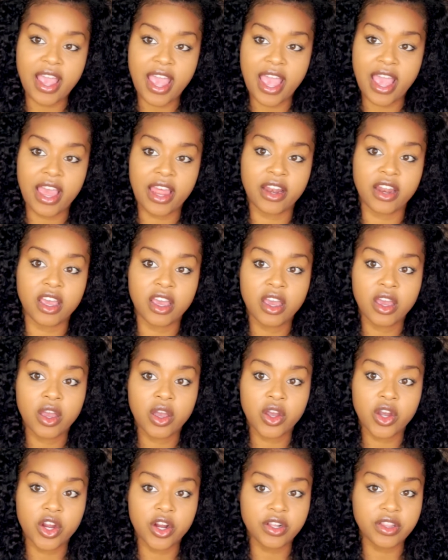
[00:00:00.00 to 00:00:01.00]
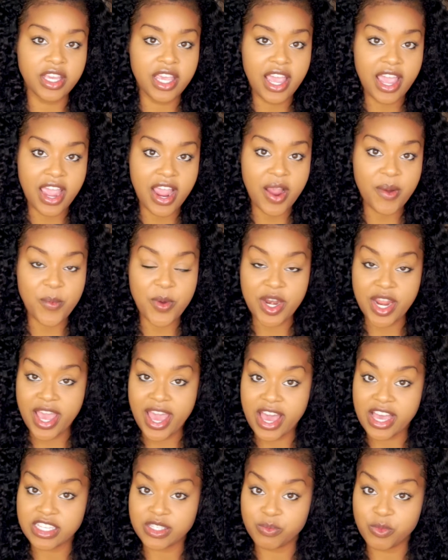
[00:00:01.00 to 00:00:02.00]
And curly hair, when it
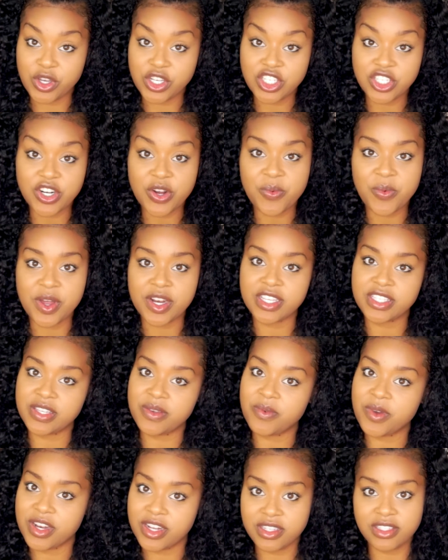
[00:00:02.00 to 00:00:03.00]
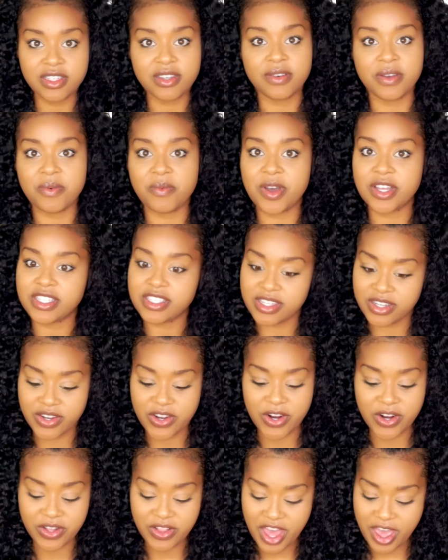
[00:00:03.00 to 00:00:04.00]
has moisture, what does it want to do? It wants to
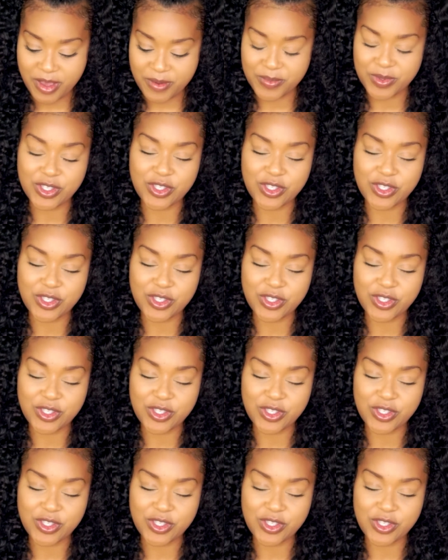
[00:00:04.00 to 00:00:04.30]
curl up.